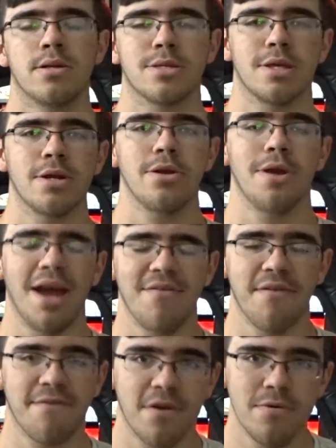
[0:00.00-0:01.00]
there you have
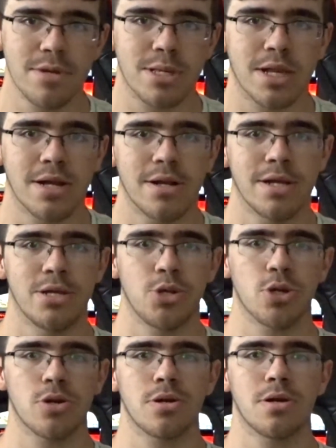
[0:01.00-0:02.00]
it, folks. There is
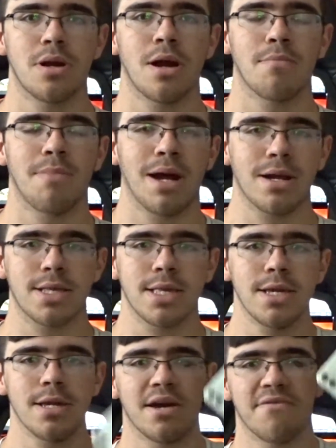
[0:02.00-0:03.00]
your
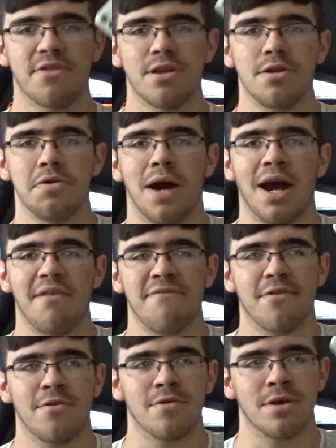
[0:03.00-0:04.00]
unboxing of the new
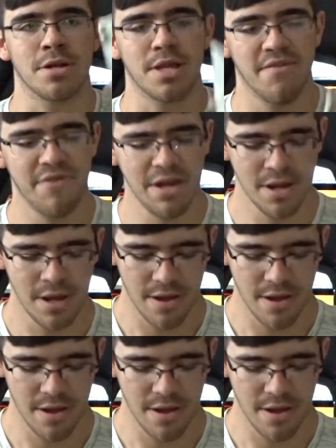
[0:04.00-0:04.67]
iPhone 11.